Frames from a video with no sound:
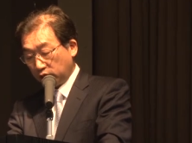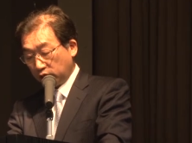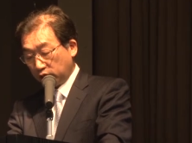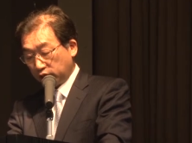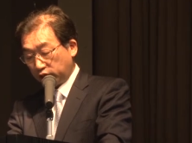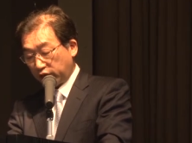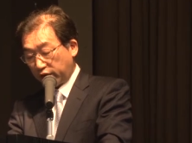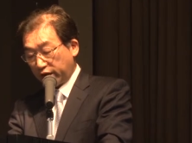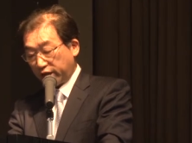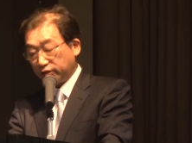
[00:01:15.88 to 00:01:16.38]

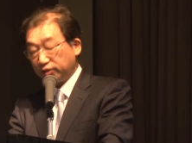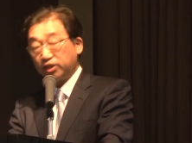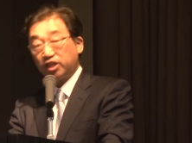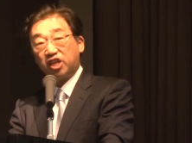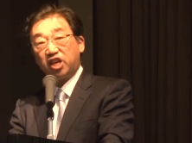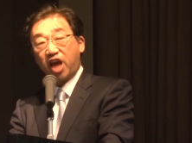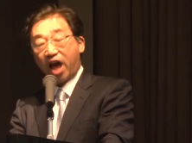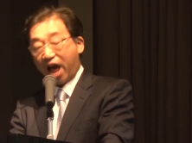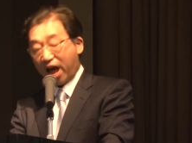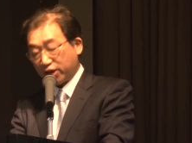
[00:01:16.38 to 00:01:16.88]
challenge
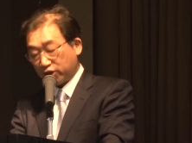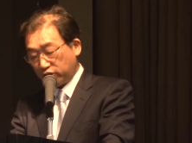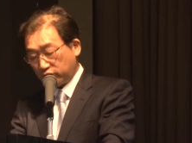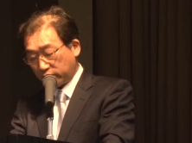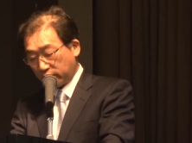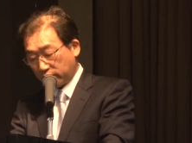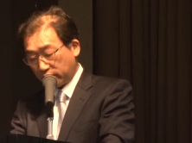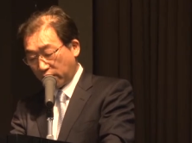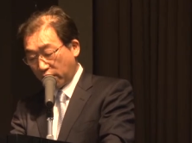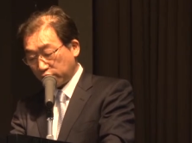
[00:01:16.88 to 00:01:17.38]
the
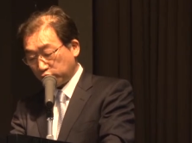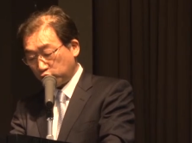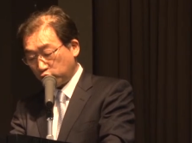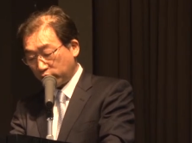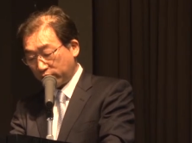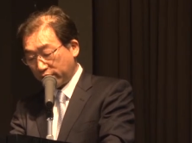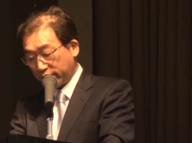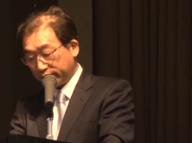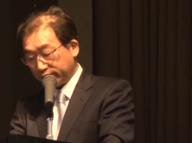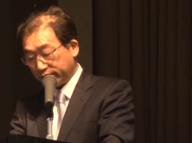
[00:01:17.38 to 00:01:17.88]

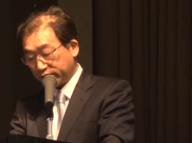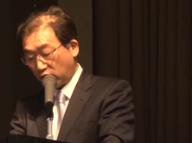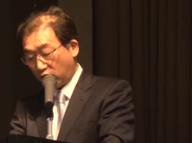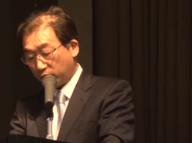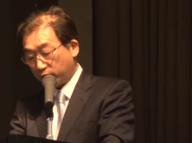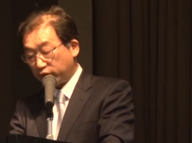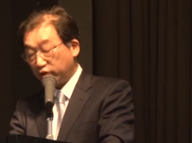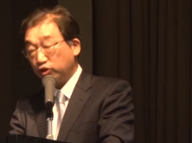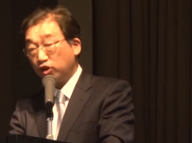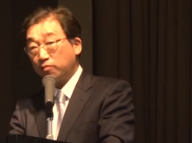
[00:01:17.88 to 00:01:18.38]
assurance
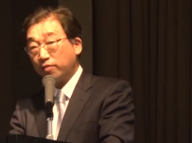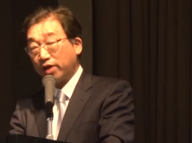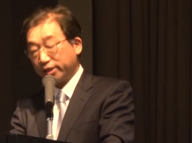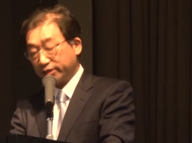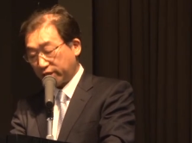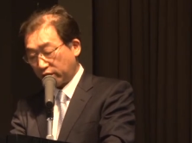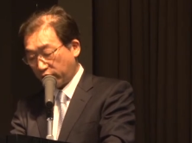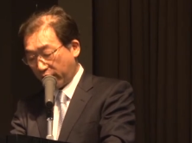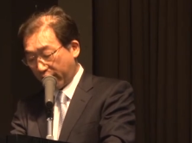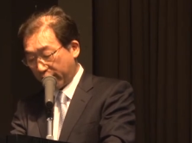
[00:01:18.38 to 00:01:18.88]
of
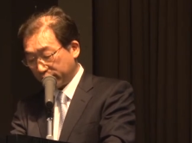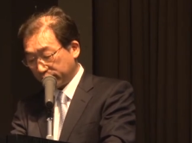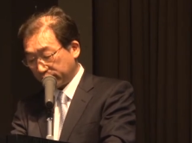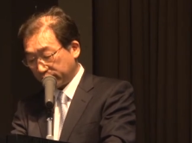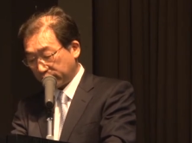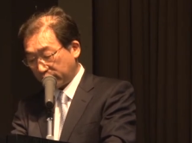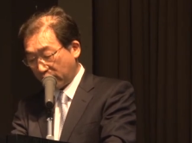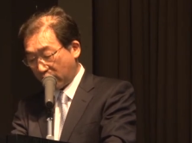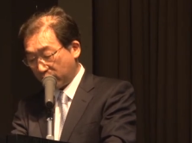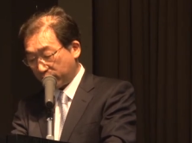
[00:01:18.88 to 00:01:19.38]
universal
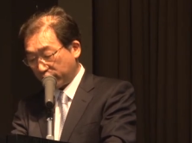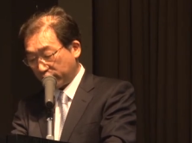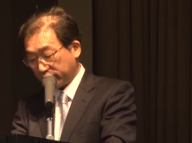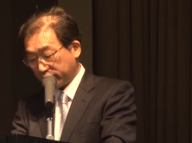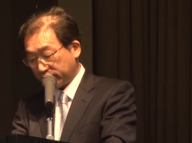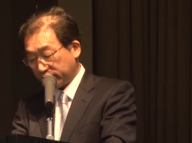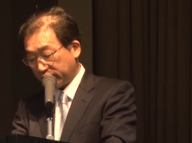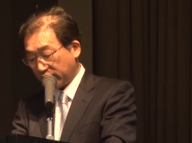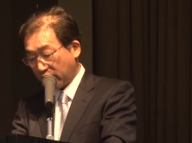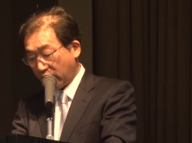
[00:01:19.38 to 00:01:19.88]
health
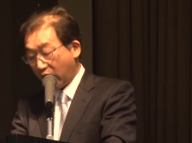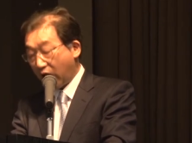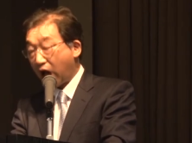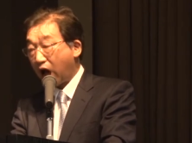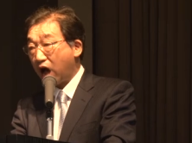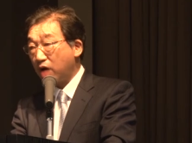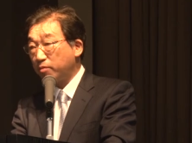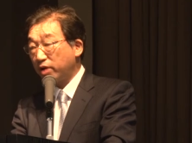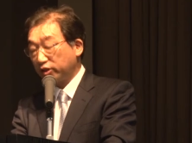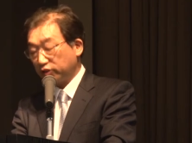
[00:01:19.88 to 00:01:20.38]
coverage
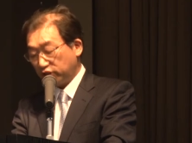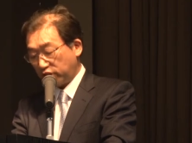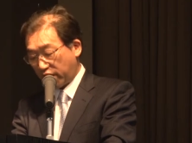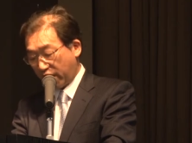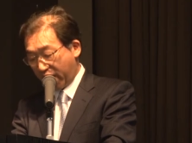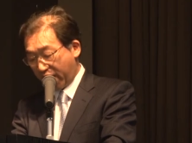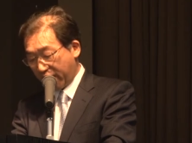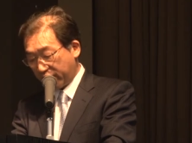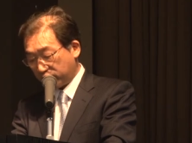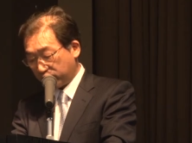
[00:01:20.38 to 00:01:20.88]
among the
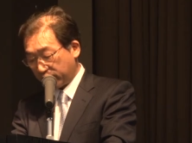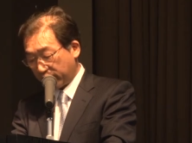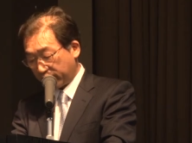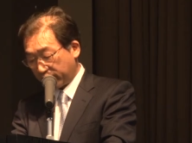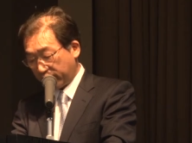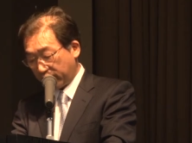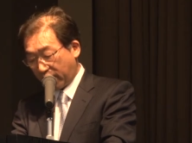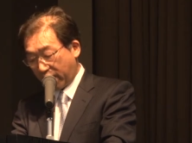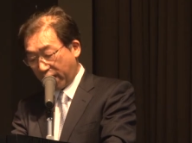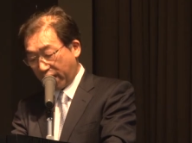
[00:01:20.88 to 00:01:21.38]

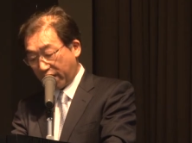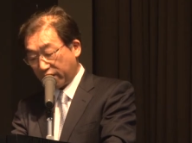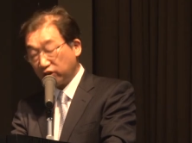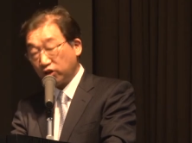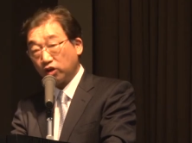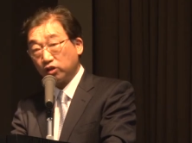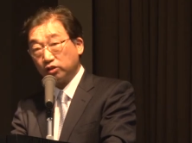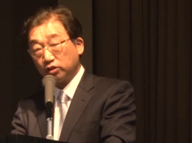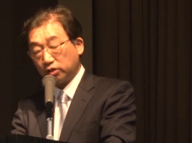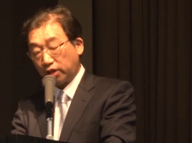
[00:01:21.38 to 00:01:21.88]
elderly
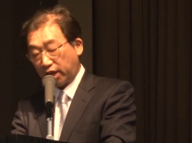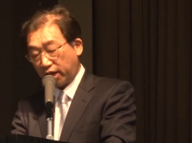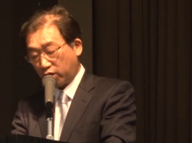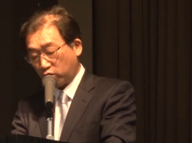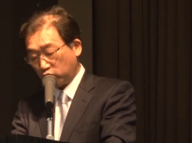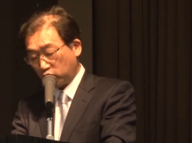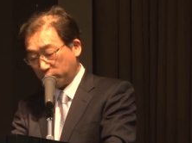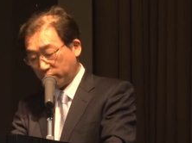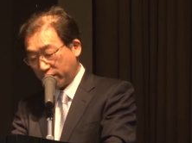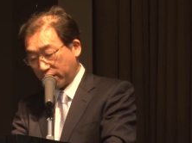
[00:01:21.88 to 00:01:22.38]
and
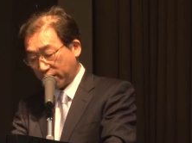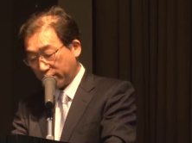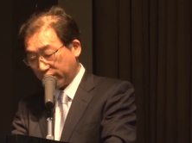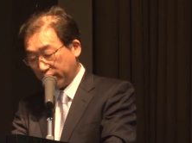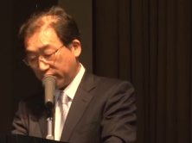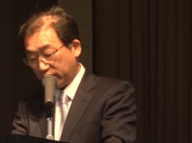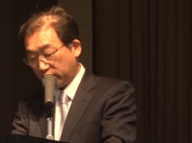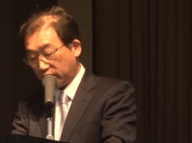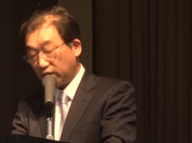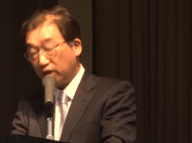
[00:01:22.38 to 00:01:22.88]

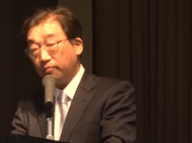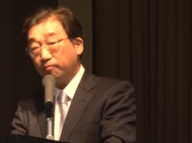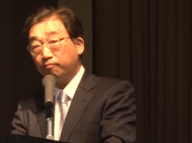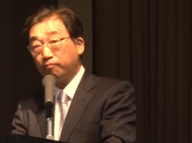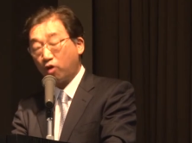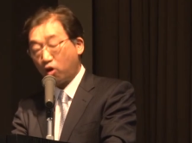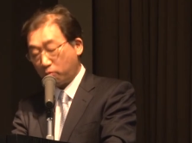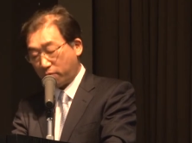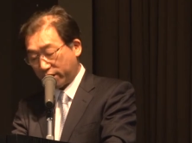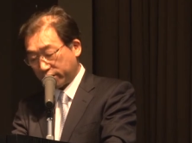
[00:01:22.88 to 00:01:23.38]
economically
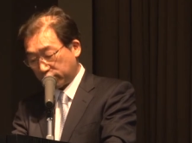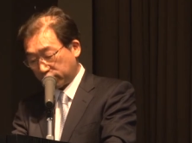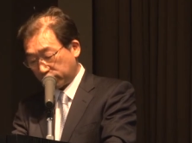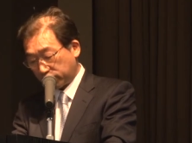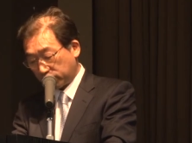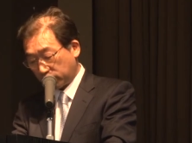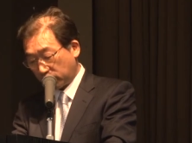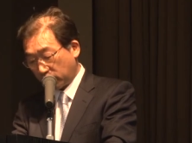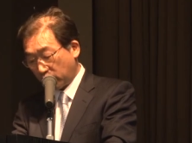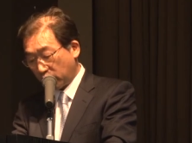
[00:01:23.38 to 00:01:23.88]

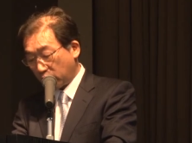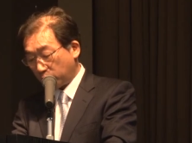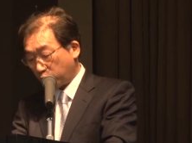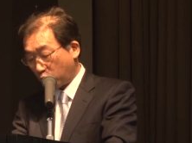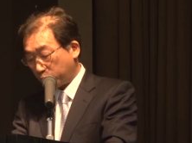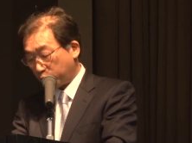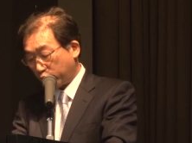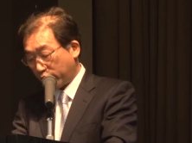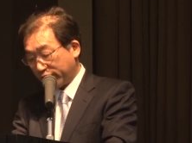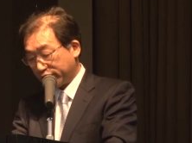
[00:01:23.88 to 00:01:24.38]
impoverished
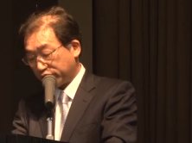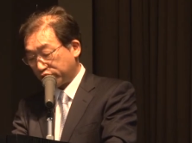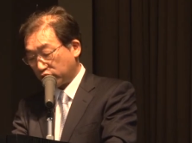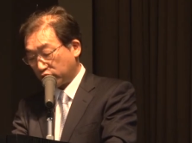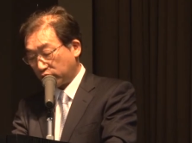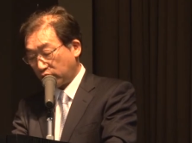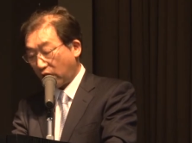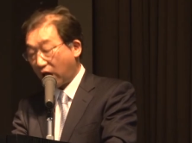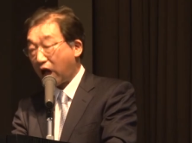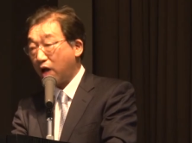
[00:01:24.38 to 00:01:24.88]

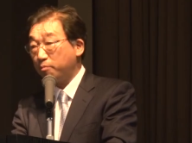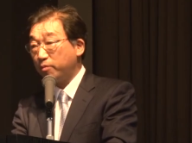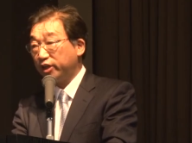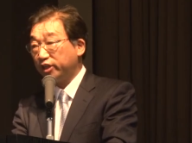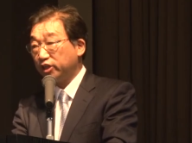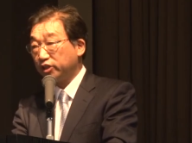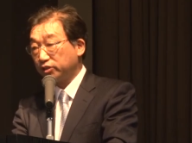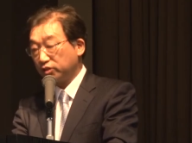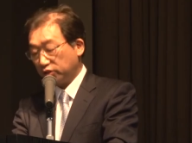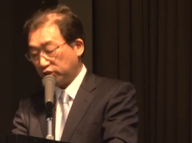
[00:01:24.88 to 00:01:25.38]
population
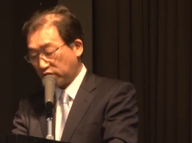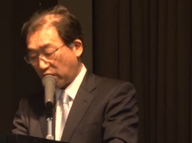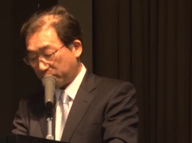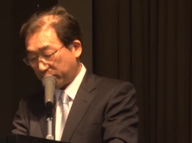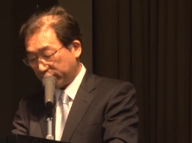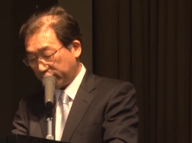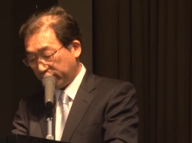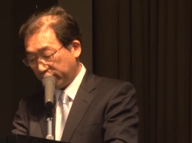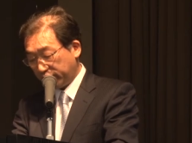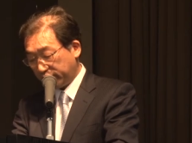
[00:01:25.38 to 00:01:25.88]
amidst
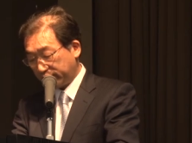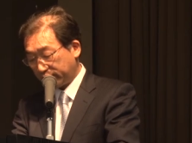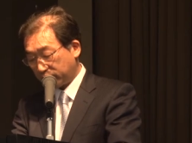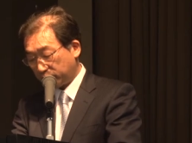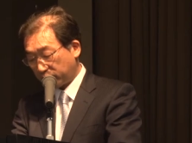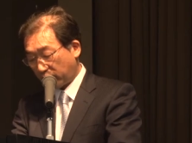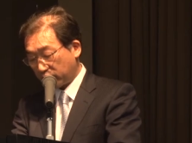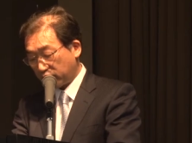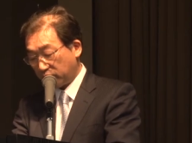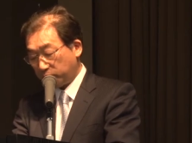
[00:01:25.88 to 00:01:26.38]
Japanese
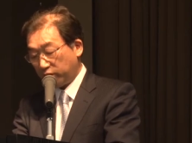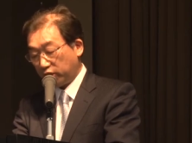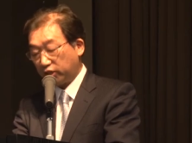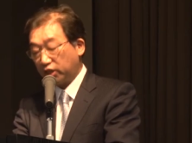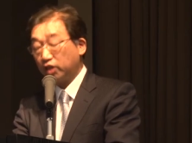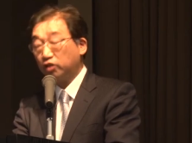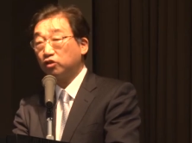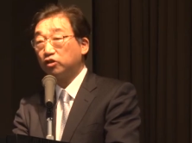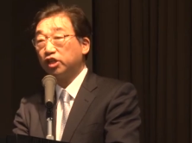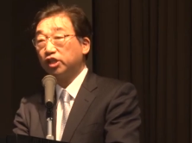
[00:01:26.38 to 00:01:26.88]

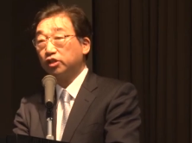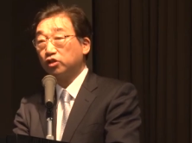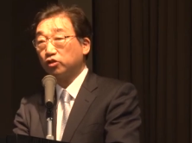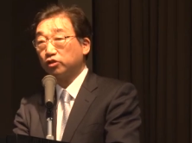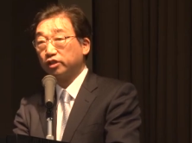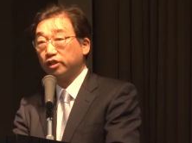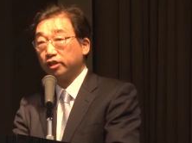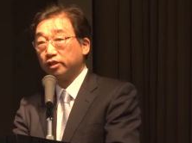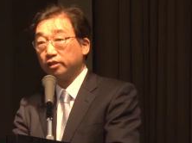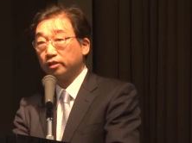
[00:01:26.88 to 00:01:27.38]
limited
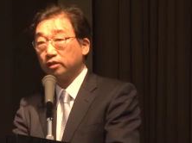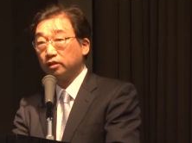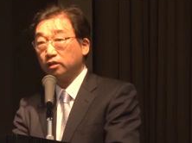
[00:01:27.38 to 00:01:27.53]
resources.